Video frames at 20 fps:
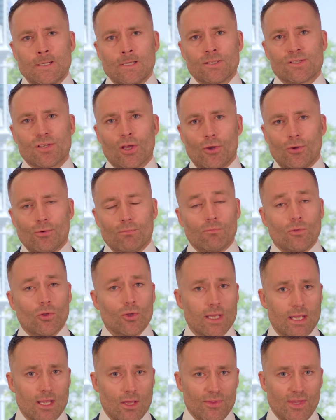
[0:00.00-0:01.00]
So
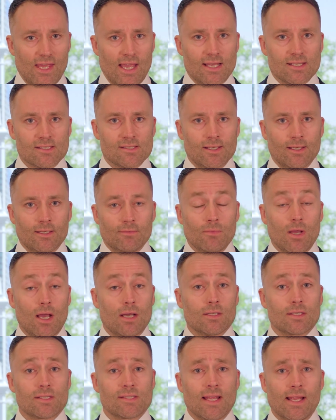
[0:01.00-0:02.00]
looking at the asset,
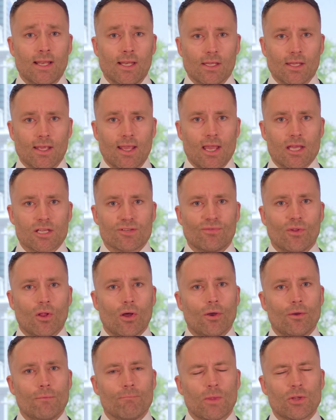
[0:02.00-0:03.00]
understanding the cash
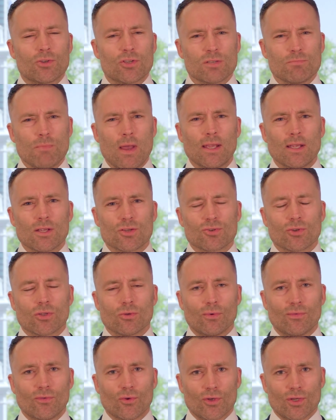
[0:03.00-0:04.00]
flow, and just making sure that
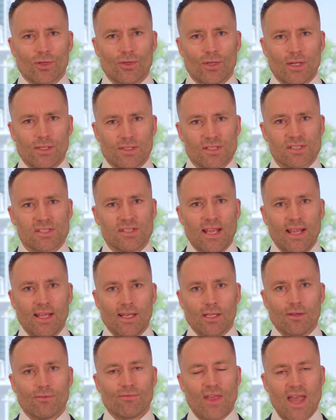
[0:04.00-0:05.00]
we've got a good
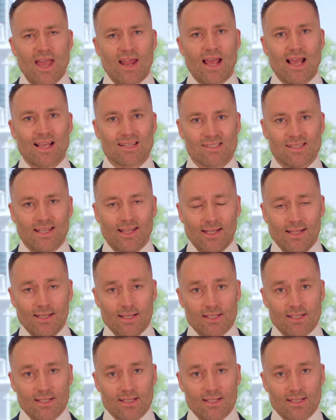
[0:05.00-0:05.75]
understanding of that asset in